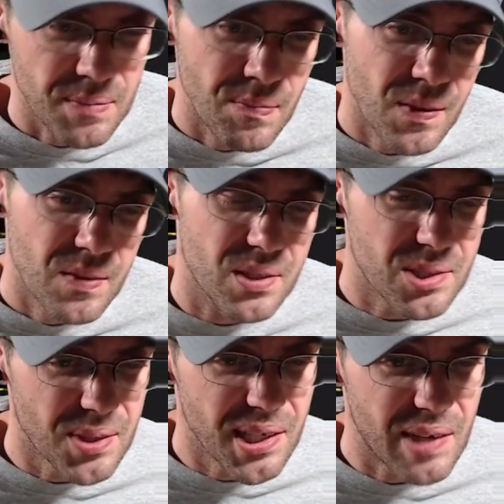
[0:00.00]
So that's
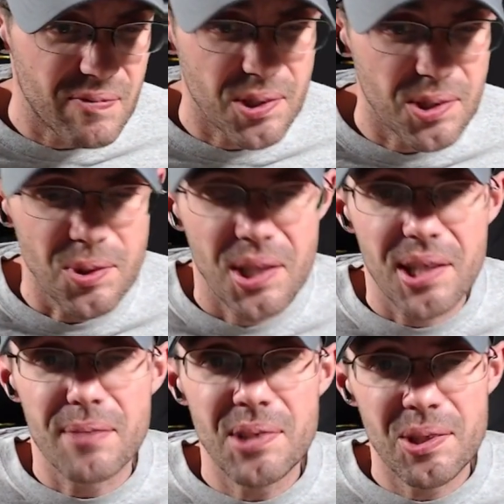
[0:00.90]
what I got for you.
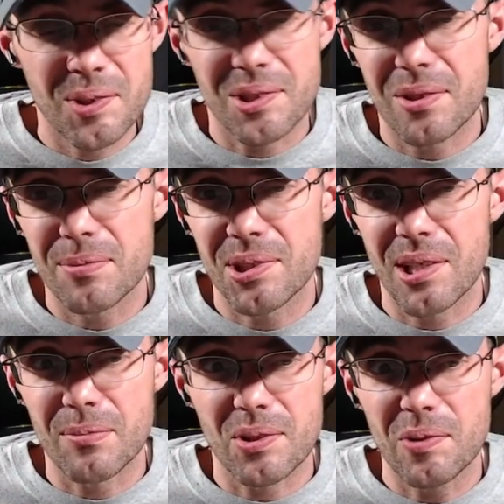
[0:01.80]
Let me know in the description
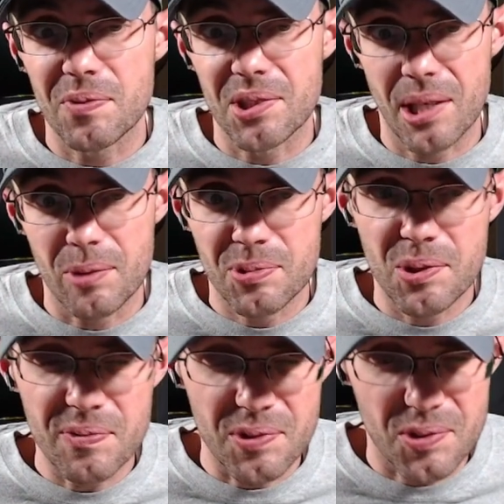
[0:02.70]
down below if this helped
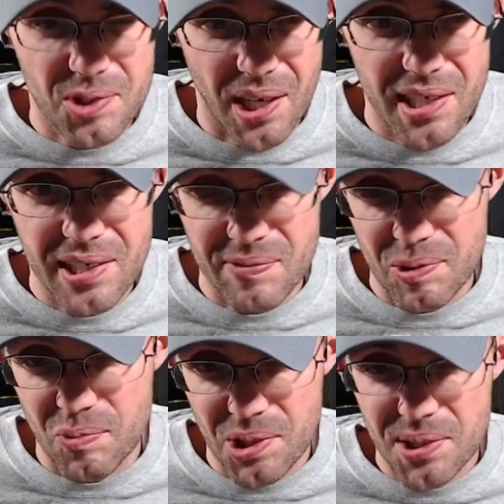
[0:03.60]
you, if you tried it, if
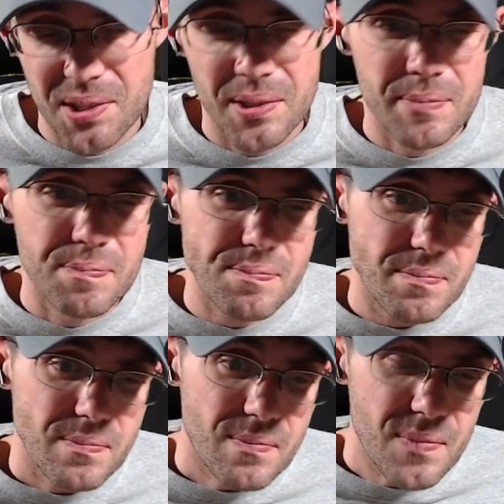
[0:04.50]
it worked,
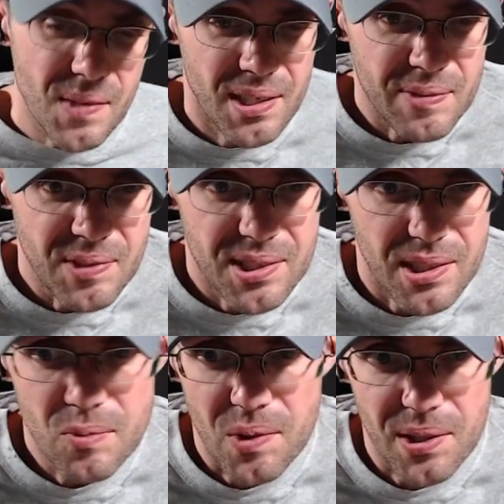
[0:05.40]
and if it
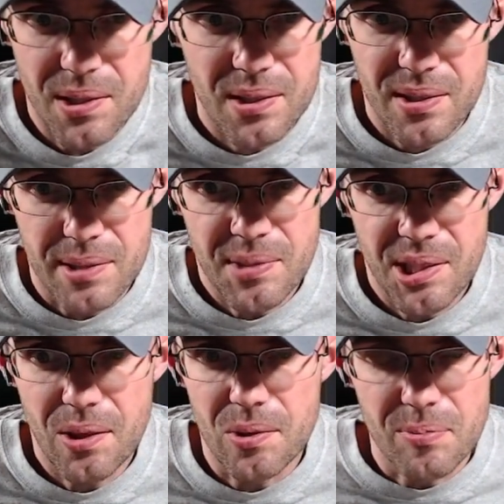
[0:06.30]
didn't work, let me know.